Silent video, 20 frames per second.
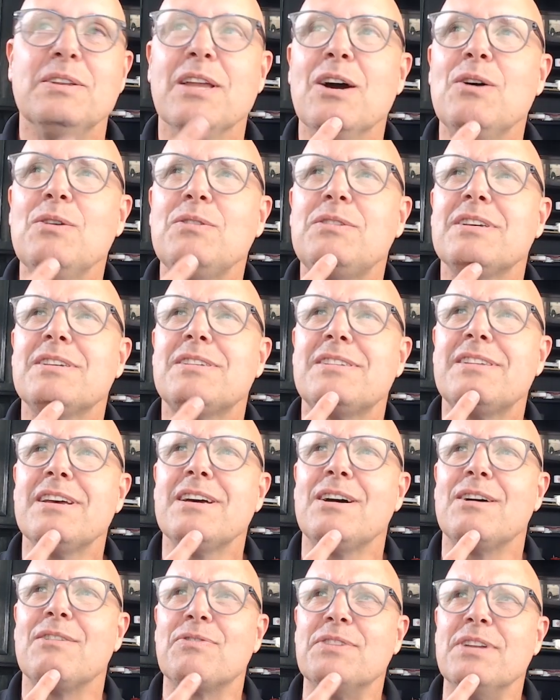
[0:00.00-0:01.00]
Note to
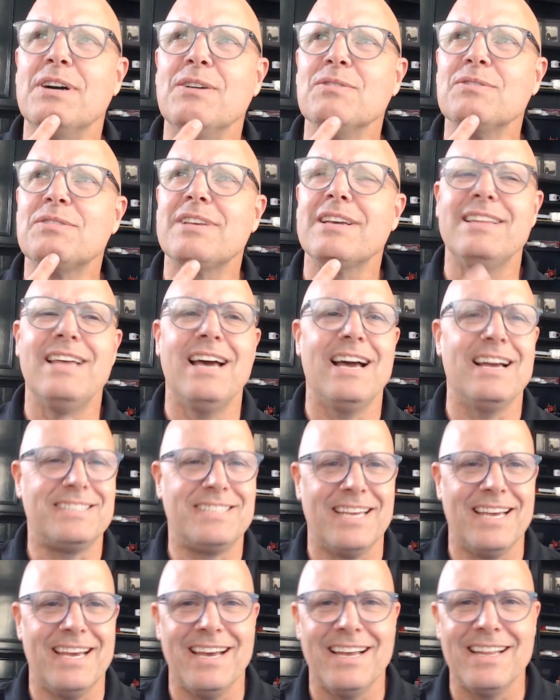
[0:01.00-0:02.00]
self, don't say that
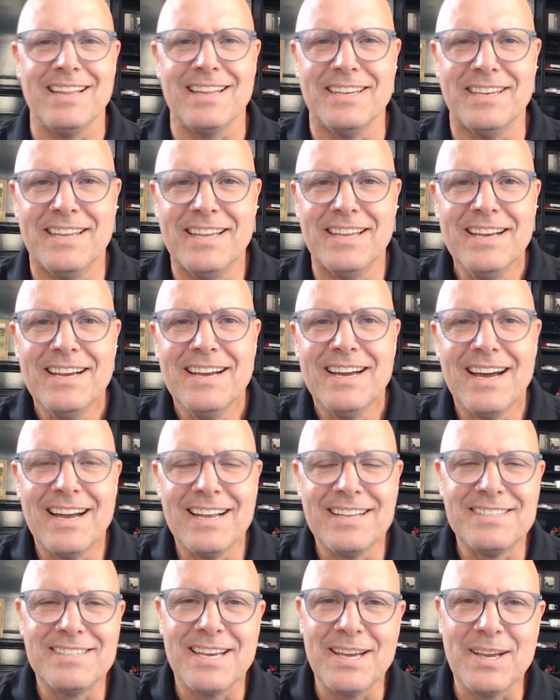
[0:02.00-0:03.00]
to Ellen.
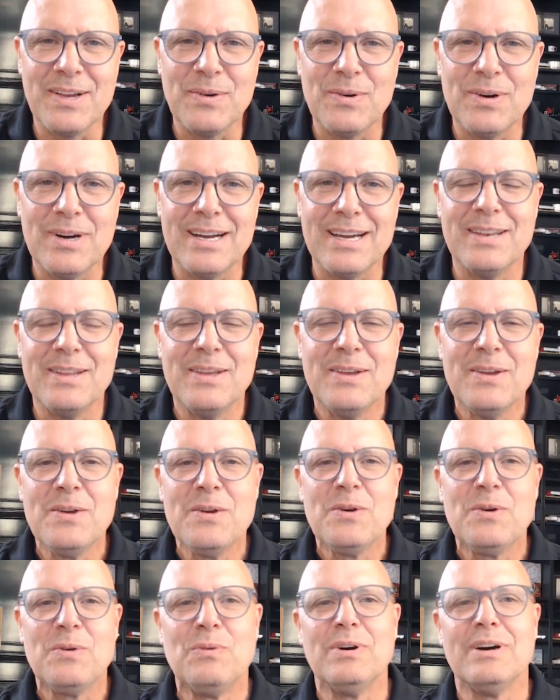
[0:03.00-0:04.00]
I tell you what.
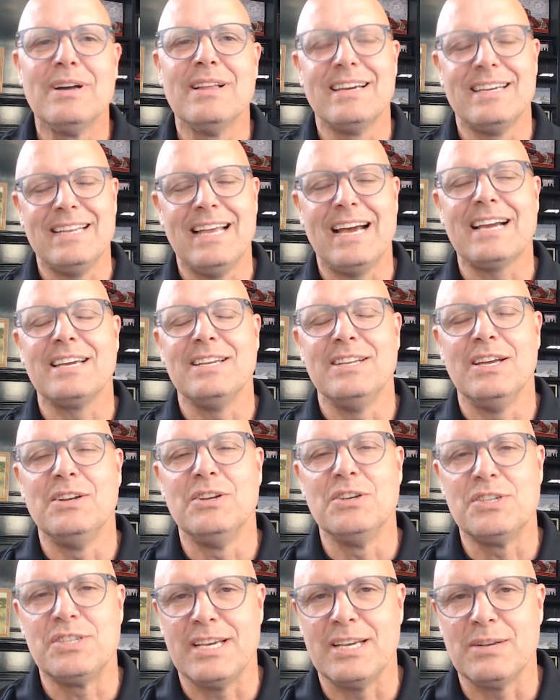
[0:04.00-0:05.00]
Well, and I can
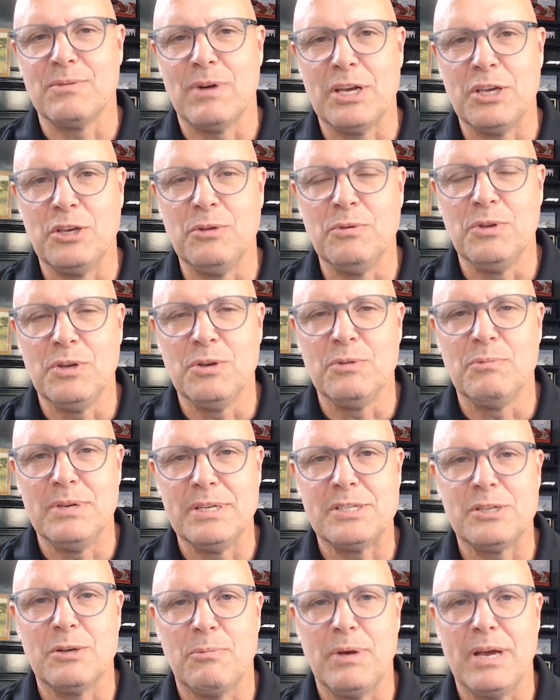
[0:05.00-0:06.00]
understand why you'd
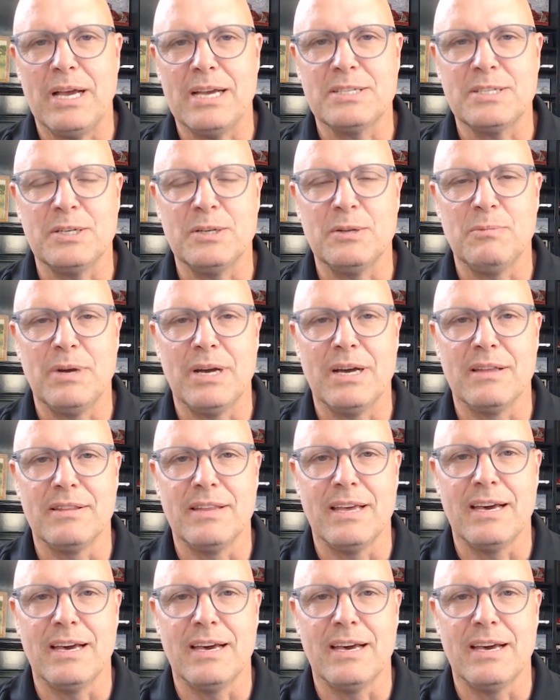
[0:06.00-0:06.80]
be so passionate about